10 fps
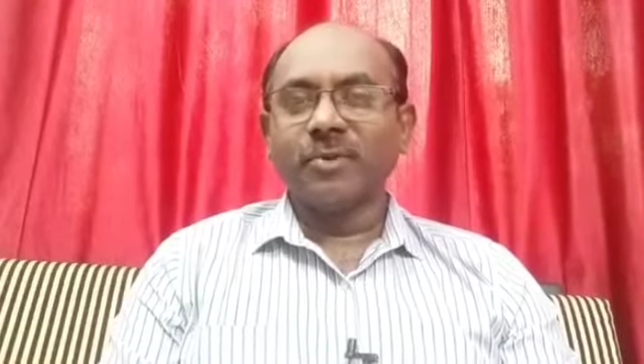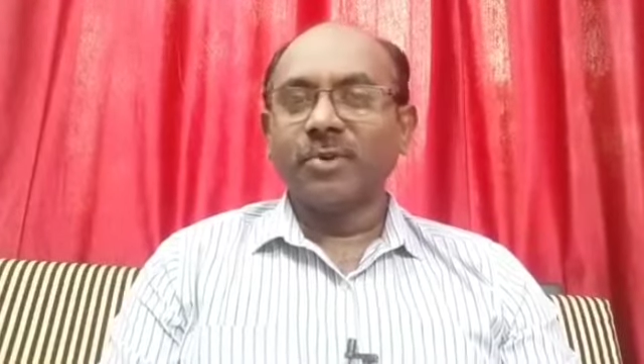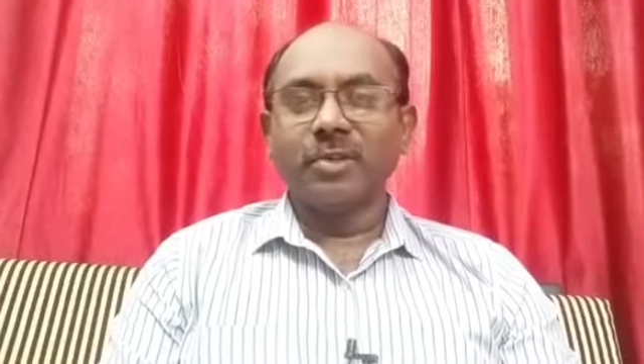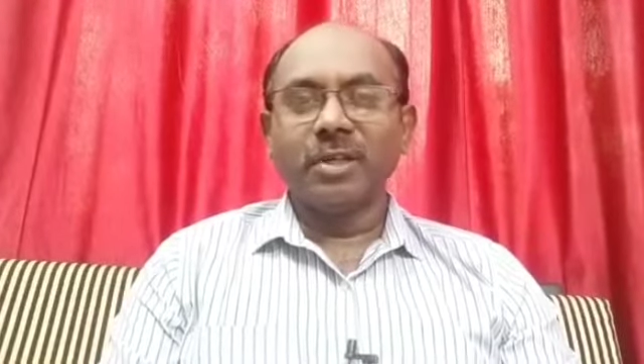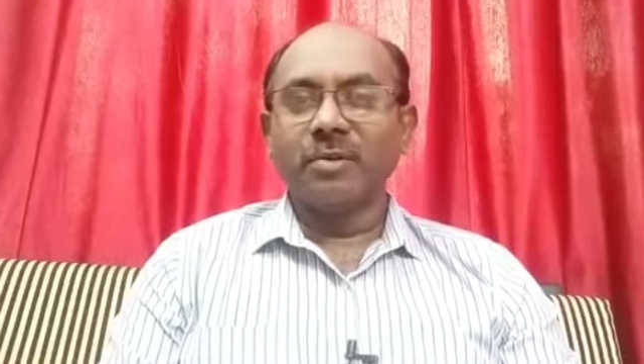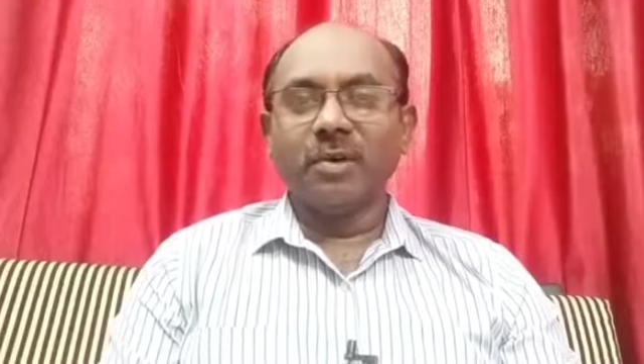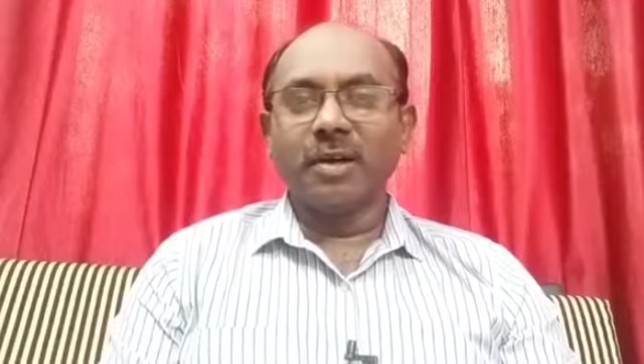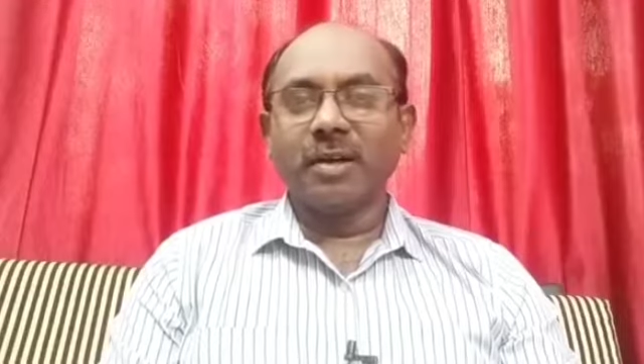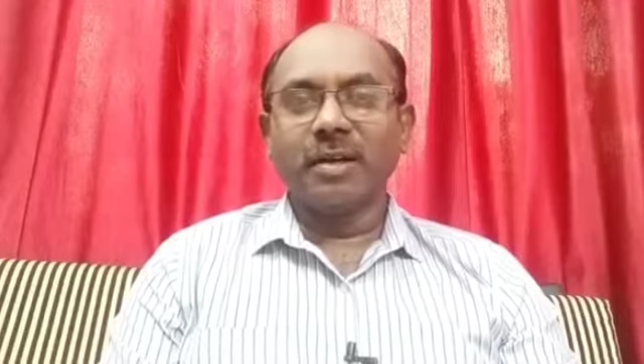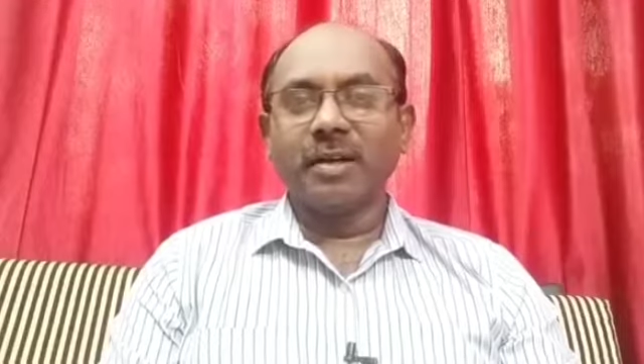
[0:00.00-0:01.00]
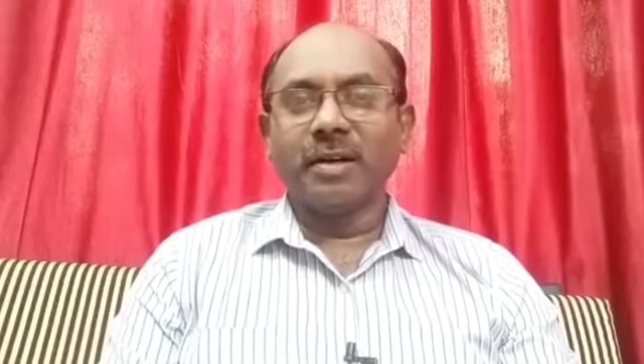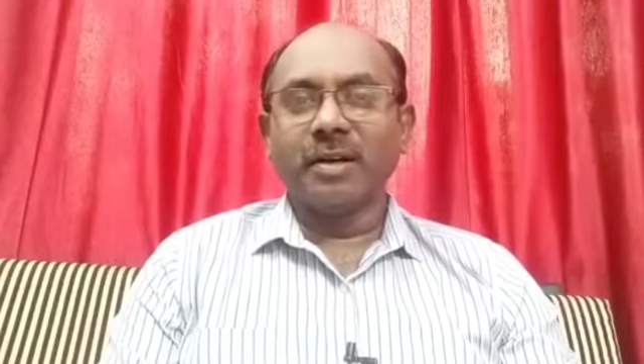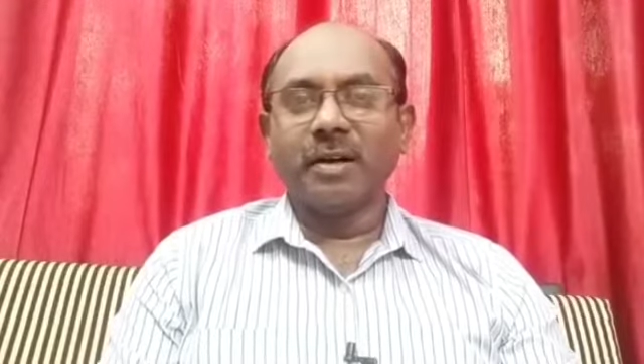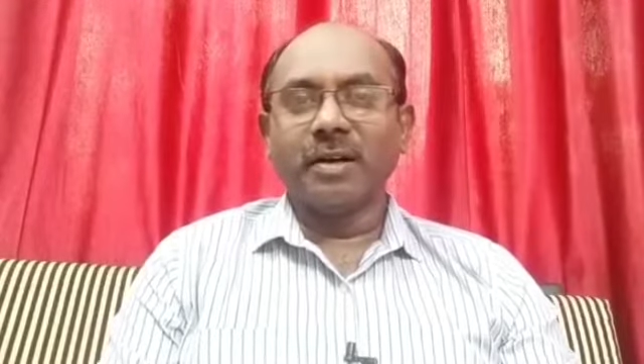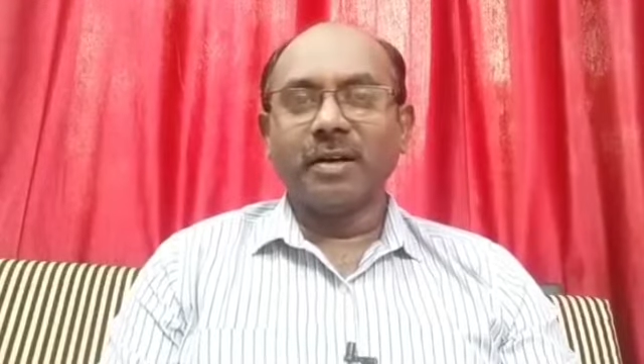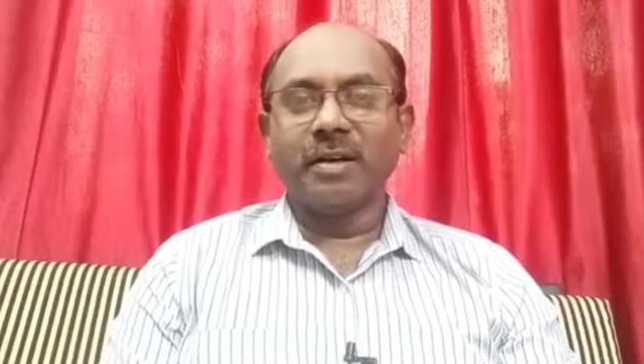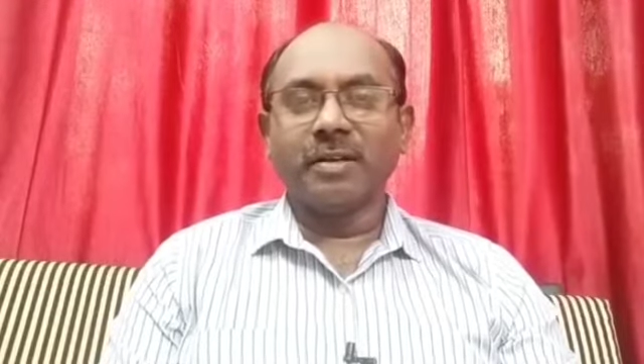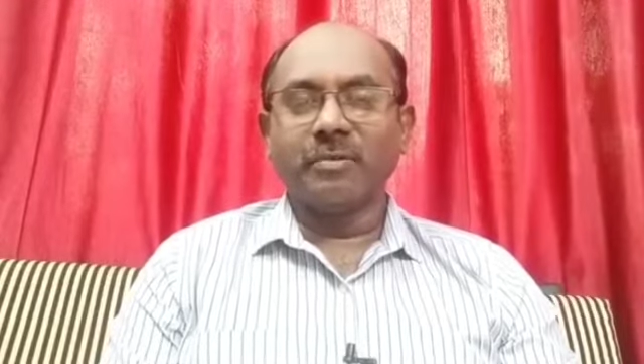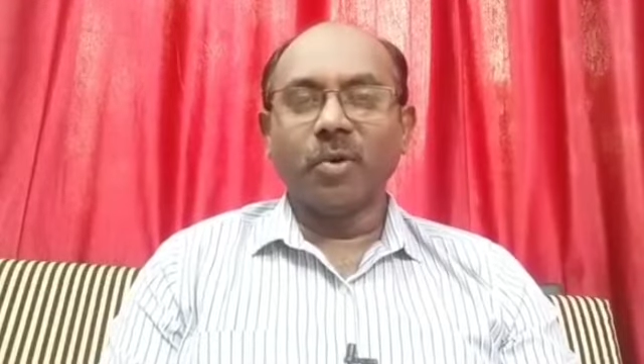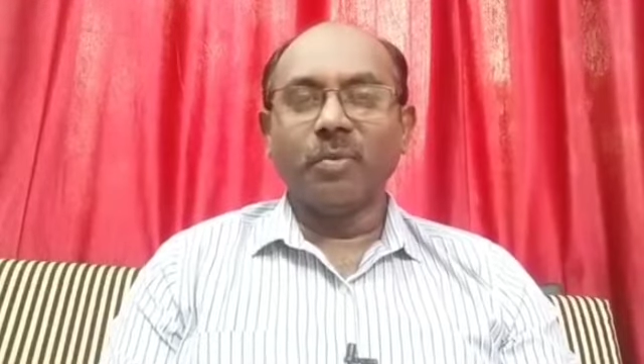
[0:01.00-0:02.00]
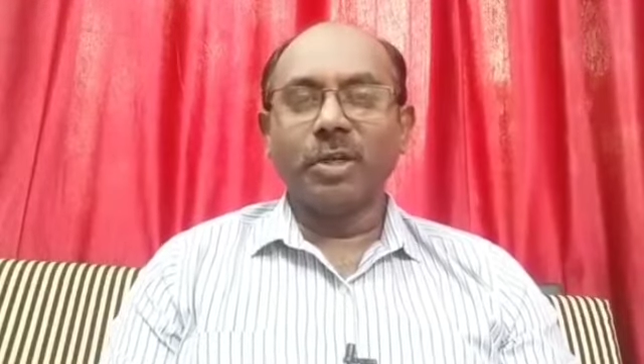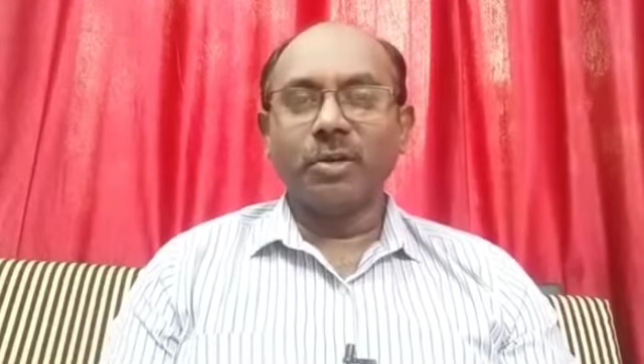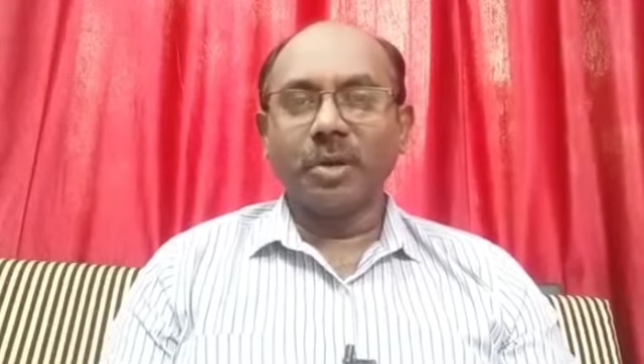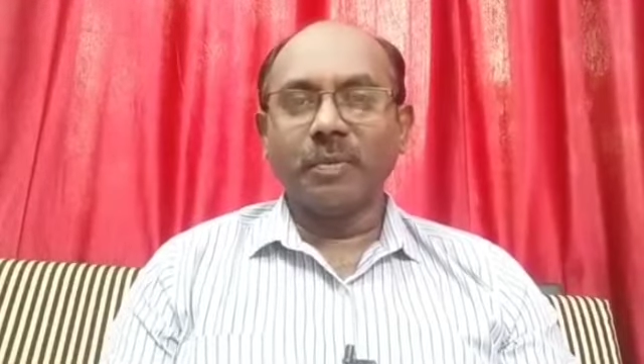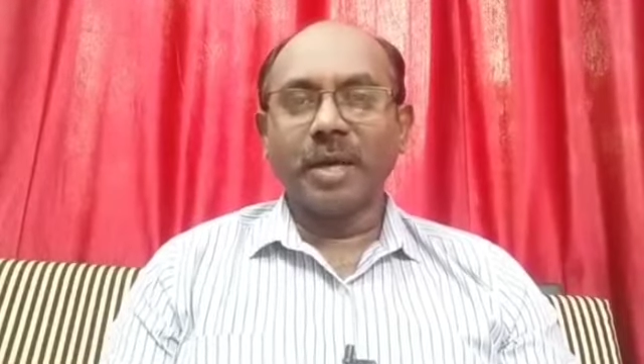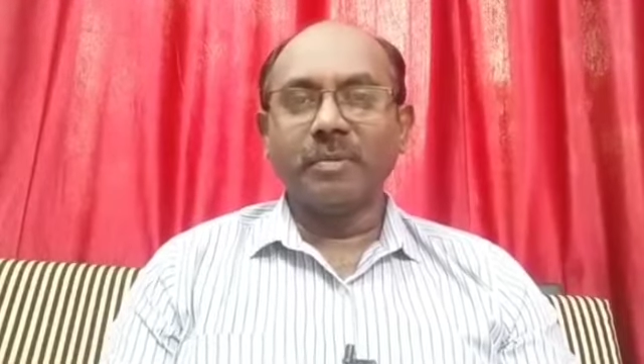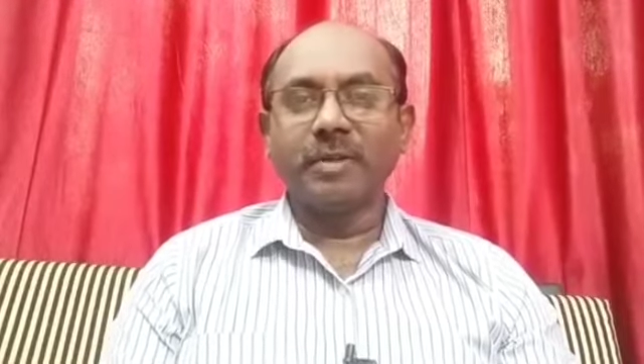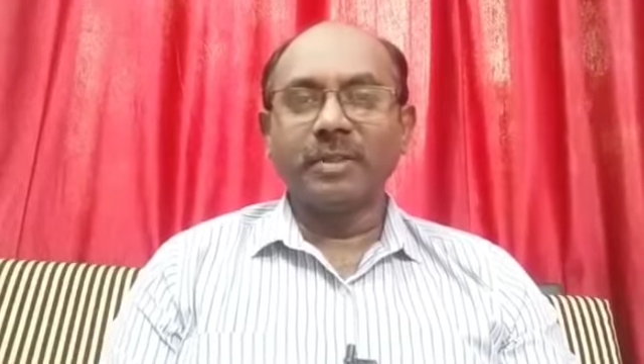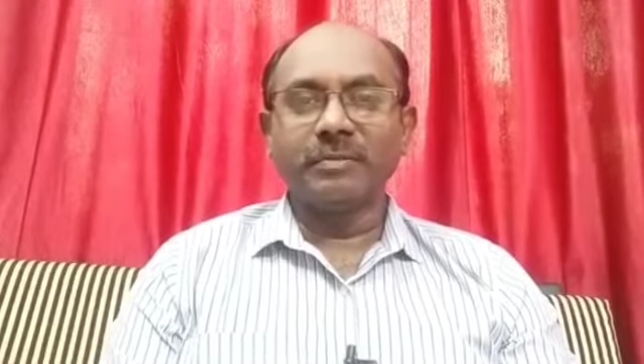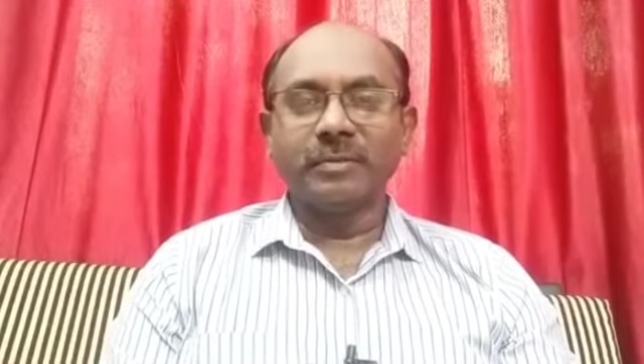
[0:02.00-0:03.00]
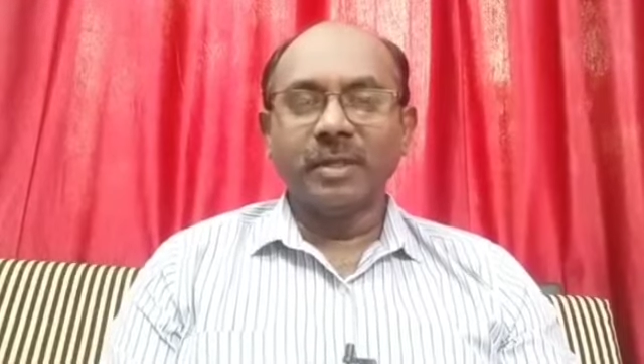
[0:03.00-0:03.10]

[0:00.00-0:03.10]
Don't think you are opening your Bible.